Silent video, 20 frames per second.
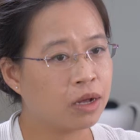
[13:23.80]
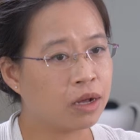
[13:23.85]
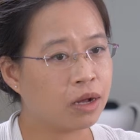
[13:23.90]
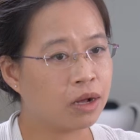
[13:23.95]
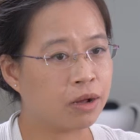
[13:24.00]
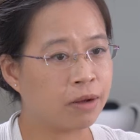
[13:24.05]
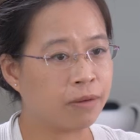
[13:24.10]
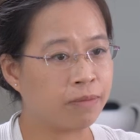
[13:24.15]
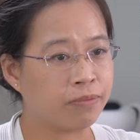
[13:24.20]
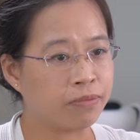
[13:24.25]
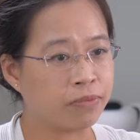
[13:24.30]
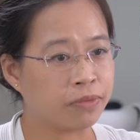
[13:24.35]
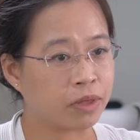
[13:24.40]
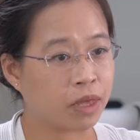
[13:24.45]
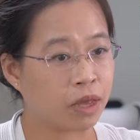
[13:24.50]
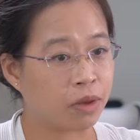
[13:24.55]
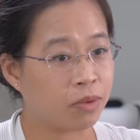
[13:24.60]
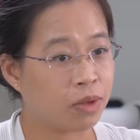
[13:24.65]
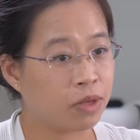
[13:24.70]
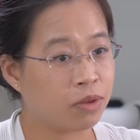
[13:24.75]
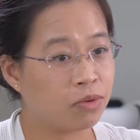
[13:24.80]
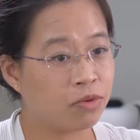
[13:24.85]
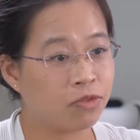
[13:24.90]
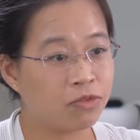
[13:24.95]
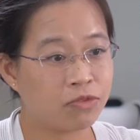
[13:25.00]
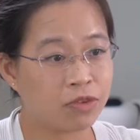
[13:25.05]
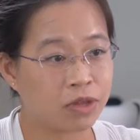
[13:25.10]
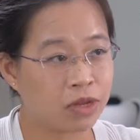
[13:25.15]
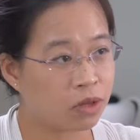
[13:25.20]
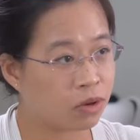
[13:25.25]
Can we do
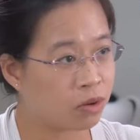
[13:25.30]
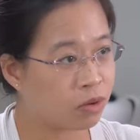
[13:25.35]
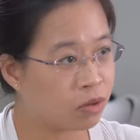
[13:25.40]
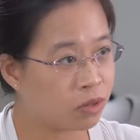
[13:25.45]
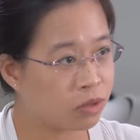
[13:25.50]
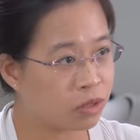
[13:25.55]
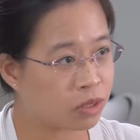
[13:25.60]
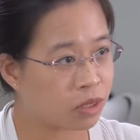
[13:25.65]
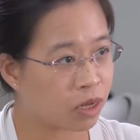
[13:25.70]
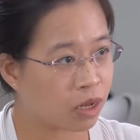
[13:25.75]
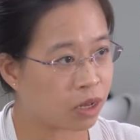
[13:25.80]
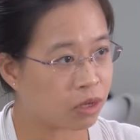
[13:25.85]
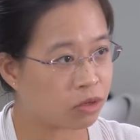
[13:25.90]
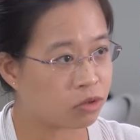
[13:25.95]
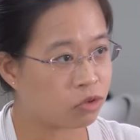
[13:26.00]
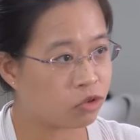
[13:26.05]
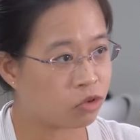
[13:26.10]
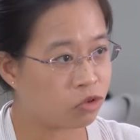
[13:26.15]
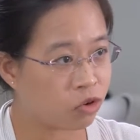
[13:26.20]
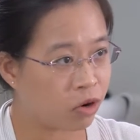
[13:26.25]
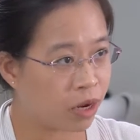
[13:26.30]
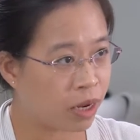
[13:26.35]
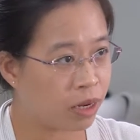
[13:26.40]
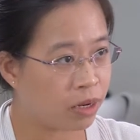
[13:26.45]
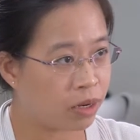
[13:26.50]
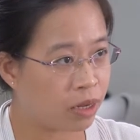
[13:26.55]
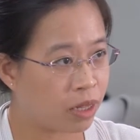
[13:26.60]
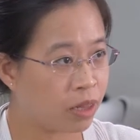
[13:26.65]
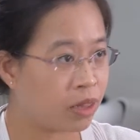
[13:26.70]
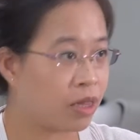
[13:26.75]
videos to
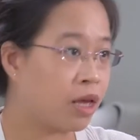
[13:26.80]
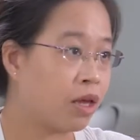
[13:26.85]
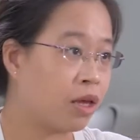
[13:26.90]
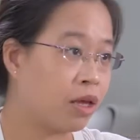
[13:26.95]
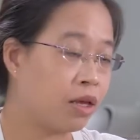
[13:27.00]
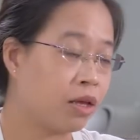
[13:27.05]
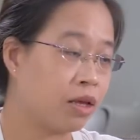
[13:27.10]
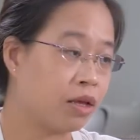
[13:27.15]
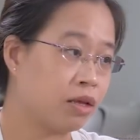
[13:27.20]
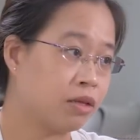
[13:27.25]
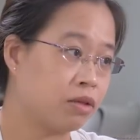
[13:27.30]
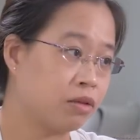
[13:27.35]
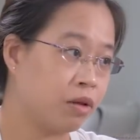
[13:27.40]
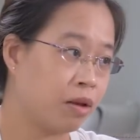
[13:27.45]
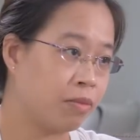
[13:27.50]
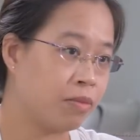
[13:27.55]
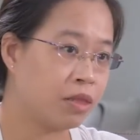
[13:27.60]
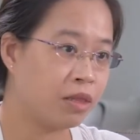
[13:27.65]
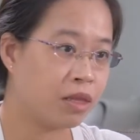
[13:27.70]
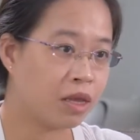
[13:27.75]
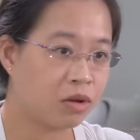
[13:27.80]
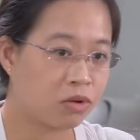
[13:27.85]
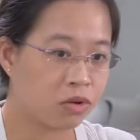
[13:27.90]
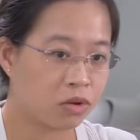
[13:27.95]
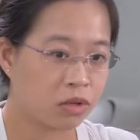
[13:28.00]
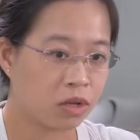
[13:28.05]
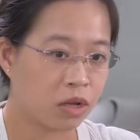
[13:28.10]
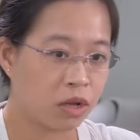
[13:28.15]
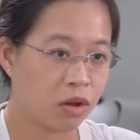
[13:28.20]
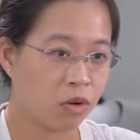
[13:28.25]
train in their, I mean, they
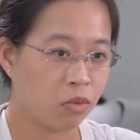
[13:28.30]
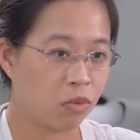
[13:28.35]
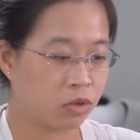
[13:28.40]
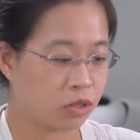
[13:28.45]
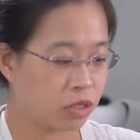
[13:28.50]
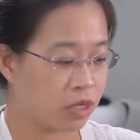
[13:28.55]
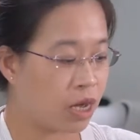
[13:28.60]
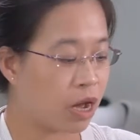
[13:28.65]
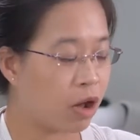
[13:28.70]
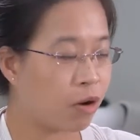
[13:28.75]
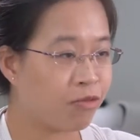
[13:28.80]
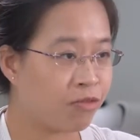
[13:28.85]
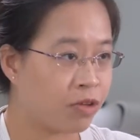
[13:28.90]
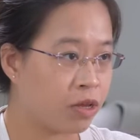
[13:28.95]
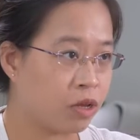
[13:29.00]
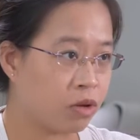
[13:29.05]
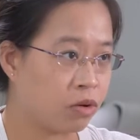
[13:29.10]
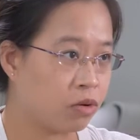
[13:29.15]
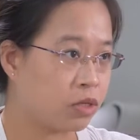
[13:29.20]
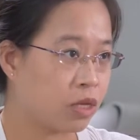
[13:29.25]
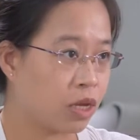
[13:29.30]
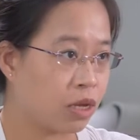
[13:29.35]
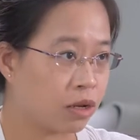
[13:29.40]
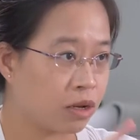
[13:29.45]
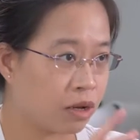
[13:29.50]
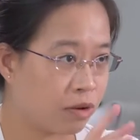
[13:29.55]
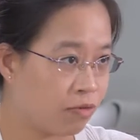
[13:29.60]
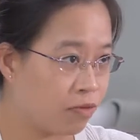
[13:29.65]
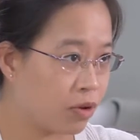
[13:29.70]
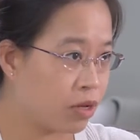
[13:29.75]
could see our videos
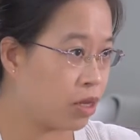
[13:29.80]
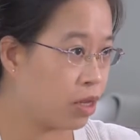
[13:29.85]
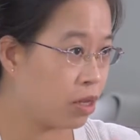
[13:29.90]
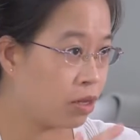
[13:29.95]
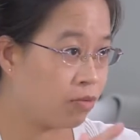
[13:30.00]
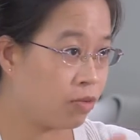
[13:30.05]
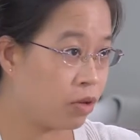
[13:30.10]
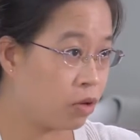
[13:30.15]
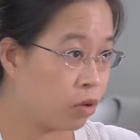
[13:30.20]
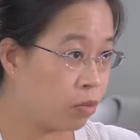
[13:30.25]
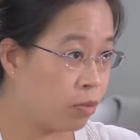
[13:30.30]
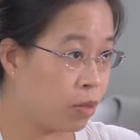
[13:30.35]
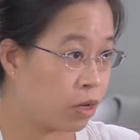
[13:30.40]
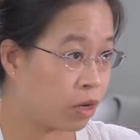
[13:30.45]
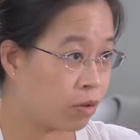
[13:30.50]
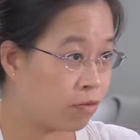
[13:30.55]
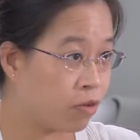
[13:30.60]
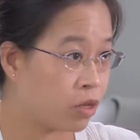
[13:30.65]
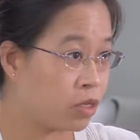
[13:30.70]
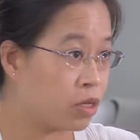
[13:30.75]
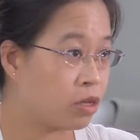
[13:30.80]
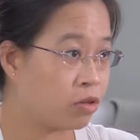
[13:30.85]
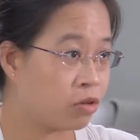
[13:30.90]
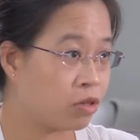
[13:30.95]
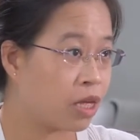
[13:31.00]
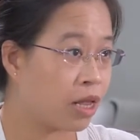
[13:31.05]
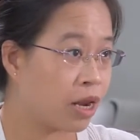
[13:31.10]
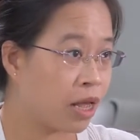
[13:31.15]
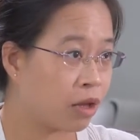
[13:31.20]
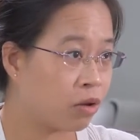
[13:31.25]
and convert, if it could be converted
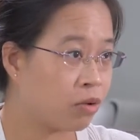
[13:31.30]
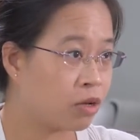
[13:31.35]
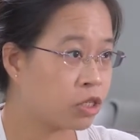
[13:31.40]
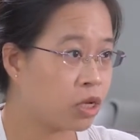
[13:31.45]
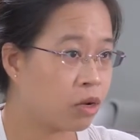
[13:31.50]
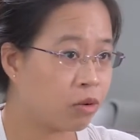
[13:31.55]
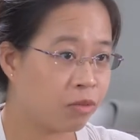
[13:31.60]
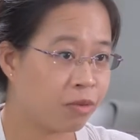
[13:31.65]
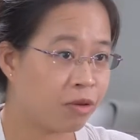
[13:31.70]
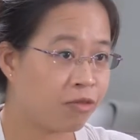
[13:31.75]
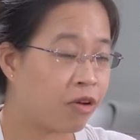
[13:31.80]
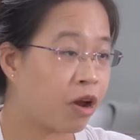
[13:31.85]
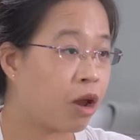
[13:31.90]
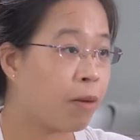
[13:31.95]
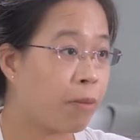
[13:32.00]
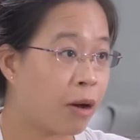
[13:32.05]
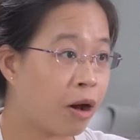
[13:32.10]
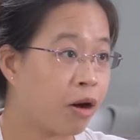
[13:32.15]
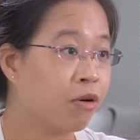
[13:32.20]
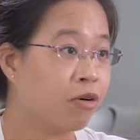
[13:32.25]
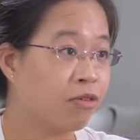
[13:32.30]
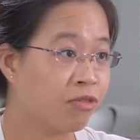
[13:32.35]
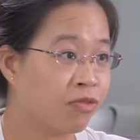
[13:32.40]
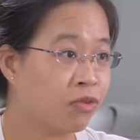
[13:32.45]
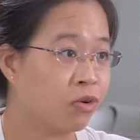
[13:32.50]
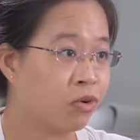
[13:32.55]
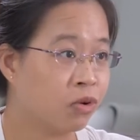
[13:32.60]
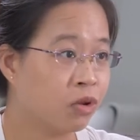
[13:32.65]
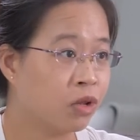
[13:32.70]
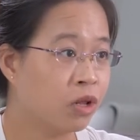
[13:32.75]
into their language, that would be very
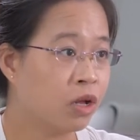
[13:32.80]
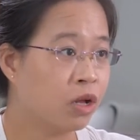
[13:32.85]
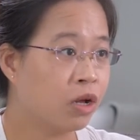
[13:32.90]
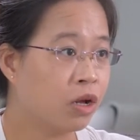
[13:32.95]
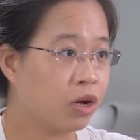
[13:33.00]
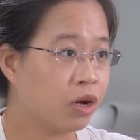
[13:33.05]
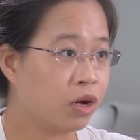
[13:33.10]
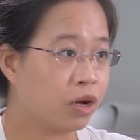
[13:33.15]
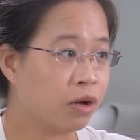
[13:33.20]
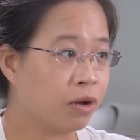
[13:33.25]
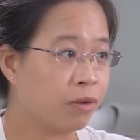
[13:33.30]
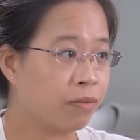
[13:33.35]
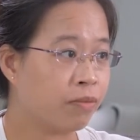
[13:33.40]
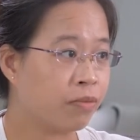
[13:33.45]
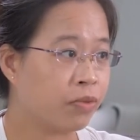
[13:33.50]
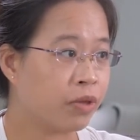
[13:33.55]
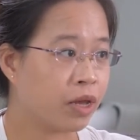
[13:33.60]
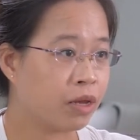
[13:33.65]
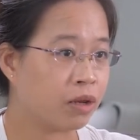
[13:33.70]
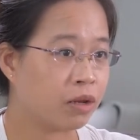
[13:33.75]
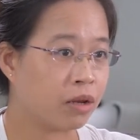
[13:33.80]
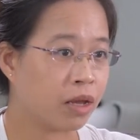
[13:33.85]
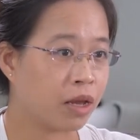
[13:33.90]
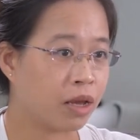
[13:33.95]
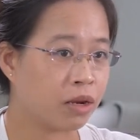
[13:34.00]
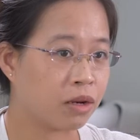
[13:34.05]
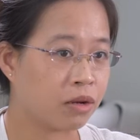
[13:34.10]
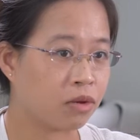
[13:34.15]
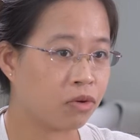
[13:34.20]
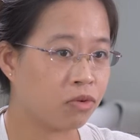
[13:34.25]
powerful
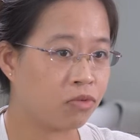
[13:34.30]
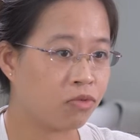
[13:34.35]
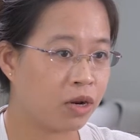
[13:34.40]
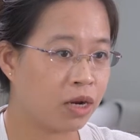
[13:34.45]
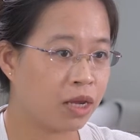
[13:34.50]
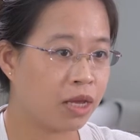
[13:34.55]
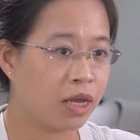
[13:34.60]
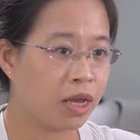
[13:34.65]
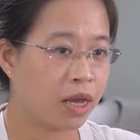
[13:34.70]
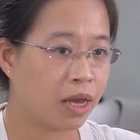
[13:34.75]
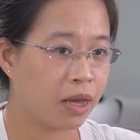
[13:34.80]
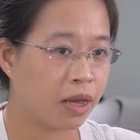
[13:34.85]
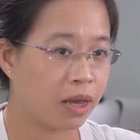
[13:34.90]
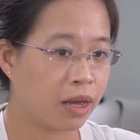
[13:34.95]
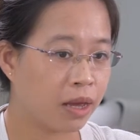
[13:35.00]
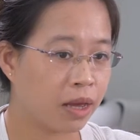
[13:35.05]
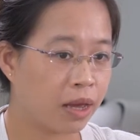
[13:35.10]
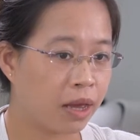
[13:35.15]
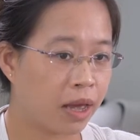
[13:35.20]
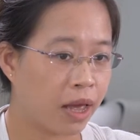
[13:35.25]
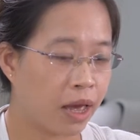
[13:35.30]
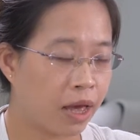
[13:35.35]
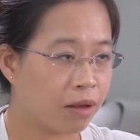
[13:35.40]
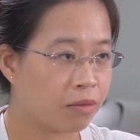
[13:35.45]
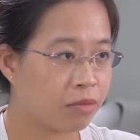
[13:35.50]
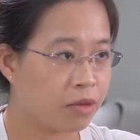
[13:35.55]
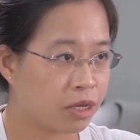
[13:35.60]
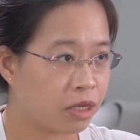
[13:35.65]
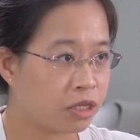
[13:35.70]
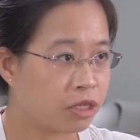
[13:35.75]
and could really
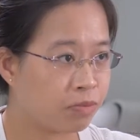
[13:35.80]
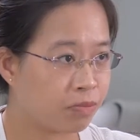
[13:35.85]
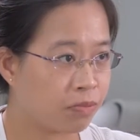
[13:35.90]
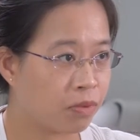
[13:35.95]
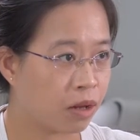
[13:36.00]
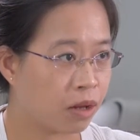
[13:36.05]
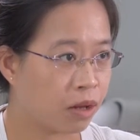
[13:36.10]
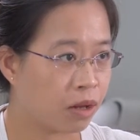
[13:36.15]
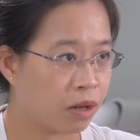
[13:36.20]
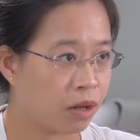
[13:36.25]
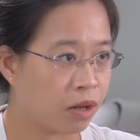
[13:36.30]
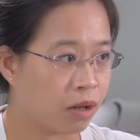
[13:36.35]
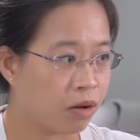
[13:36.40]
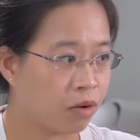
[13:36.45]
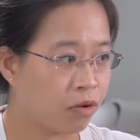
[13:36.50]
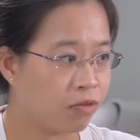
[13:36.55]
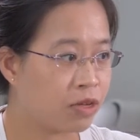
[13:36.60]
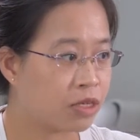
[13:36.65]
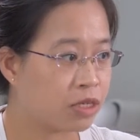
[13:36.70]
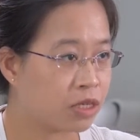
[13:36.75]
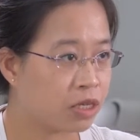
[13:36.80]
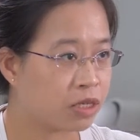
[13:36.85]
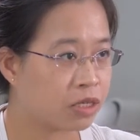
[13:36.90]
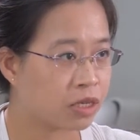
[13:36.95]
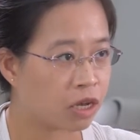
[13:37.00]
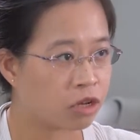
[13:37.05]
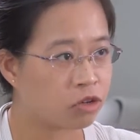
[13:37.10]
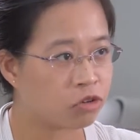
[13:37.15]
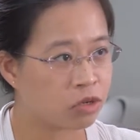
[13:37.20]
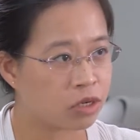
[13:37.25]
help these overseas
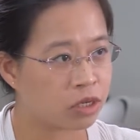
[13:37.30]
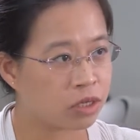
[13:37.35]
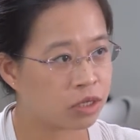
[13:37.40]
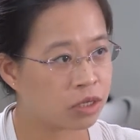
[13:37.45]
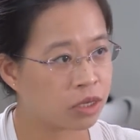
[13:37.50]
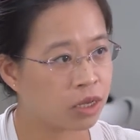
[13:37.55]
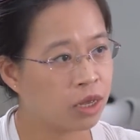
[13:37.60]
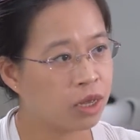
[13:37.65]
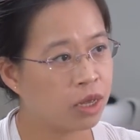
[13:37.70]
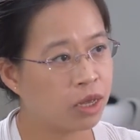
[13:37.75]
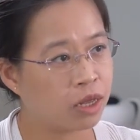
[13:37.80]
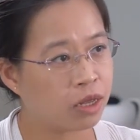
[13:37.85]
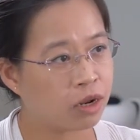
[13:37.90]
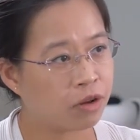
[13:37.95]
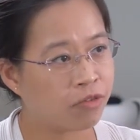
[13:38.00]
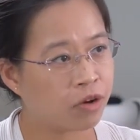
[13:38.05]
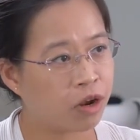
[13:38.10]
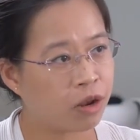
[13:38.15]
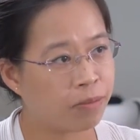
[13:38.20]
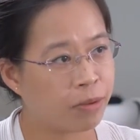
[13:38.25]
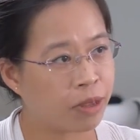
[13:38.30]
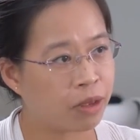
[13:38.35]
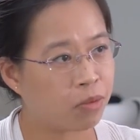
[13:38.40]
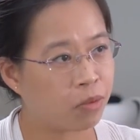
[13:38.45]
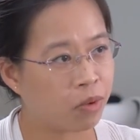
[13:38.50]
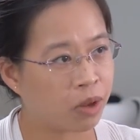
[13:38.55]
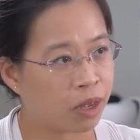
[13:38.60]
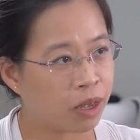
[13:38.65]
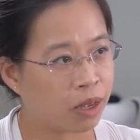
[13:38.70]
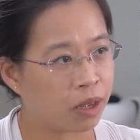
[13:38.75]
countries in a very
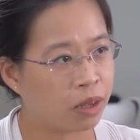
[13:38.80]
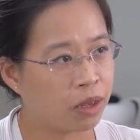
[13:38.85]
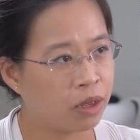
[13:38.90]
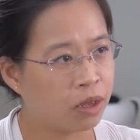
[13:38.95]
big way.